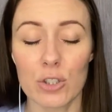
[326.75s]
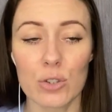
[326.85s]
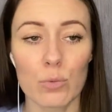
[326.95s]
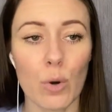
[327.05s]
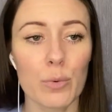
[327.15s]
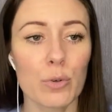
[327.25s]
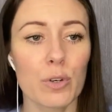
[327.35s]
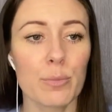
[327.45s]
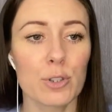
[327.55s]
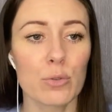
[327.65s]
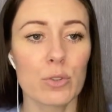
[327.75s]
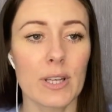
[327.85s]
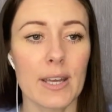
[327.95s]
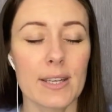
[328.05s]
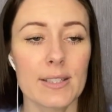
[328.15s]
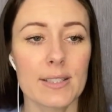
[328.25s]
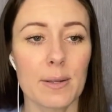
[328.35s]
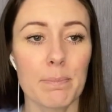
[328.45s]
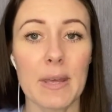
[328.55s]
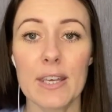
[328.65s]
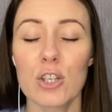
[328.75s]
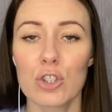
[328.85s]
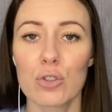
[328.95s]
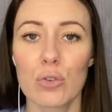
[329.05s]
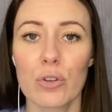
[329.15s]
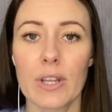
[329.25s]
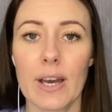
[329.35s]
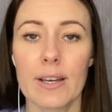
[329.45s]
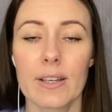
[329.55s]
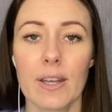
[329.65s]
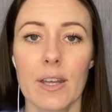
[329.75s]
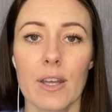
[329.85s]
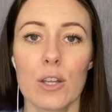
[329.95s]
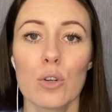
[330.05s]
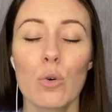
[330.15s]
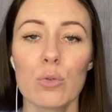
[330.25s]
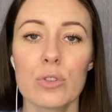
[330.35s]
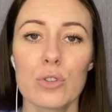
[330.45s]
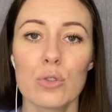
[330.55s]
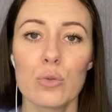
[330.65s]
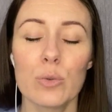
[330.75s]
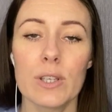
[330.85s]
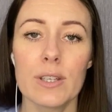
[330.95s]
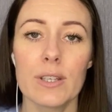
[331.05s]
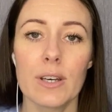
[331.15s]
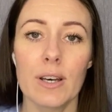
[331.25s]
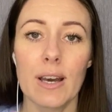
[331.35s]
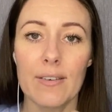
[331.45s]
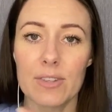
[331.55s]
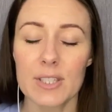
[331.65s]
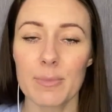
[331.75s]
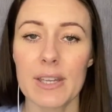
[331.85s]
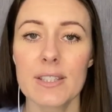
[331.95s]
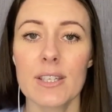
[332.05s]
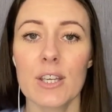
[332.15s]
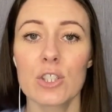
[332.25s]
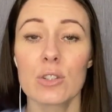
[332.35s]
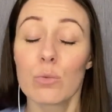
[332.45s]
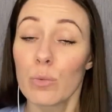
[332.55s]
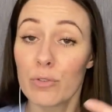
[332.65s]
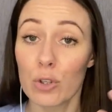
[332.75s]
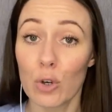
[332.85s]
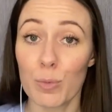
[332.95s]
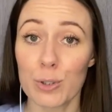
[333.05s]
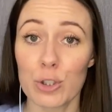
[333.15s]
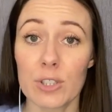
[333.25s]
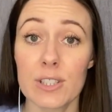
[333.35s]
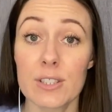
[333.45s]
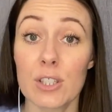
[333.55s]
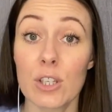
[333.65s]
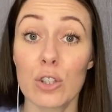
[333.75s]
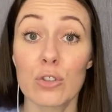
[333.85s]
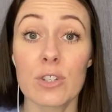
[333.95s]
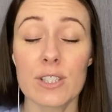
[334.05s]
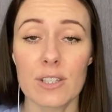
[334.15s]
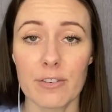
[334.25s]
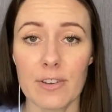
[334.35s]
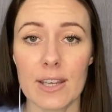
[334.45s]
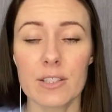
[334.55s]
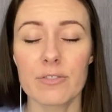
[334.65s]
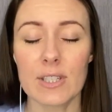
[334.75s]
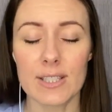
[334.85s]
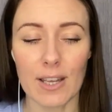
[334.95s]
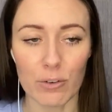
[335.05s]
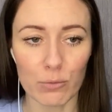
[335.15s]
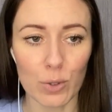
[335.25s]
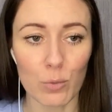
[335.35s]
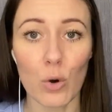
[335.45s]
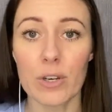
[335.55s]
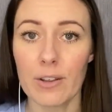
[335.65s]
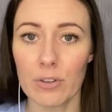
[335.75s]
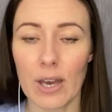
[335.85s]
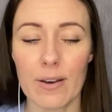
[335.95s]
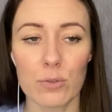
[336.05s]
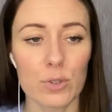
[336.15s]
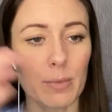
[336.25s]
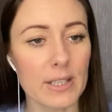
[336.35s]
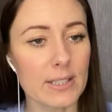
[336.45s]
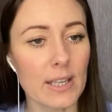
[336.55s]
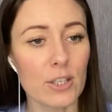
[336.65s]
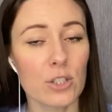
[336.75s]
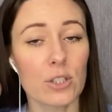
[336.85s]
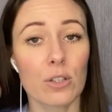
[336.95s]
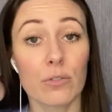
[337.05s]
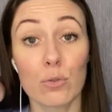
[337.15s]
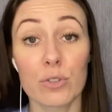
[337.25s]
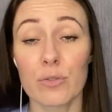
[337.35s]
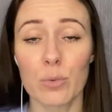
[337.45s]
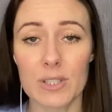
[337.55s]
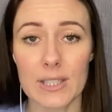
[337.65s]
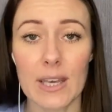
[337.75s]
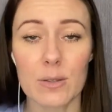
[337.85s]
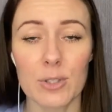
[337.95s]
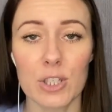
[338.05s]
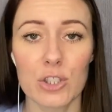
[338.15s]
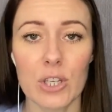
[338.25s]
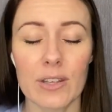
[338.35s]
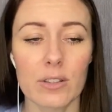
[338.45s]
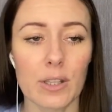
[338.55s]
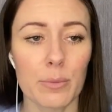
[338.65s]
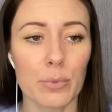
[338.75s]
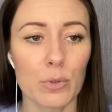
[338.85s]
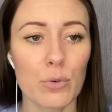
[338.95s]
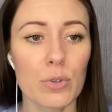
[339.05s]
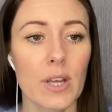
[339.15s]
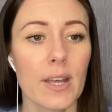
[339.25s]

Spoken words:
So what we're going to be doing is making sure that not only do we have this meditation, we've got the opportunity to increase their effectiveness if we want, if you have those meditations. Of course, if you want to get them, you can check the link below.